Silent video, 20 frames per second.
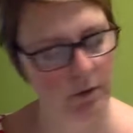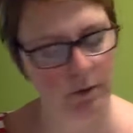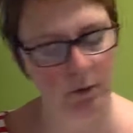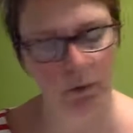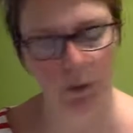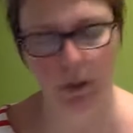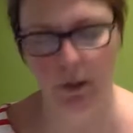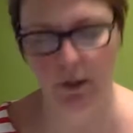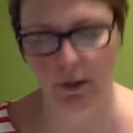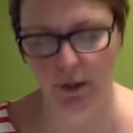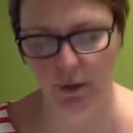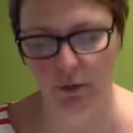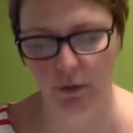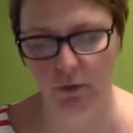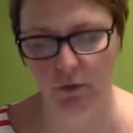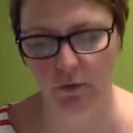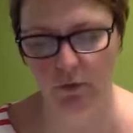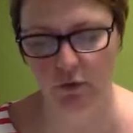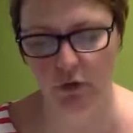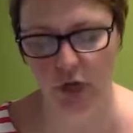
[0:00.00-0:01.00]
one of
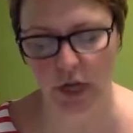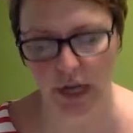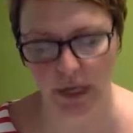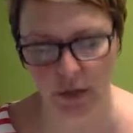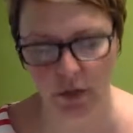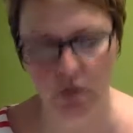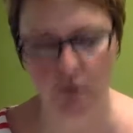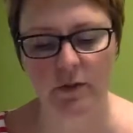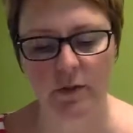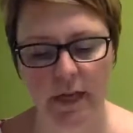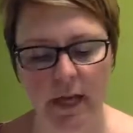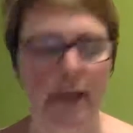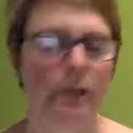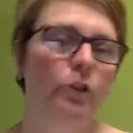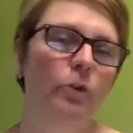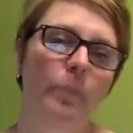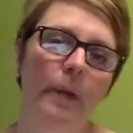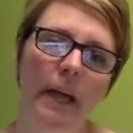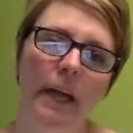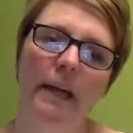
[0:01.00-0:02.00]
those changes that
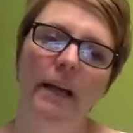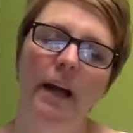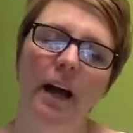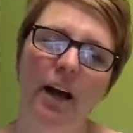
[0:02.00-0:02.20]
you made.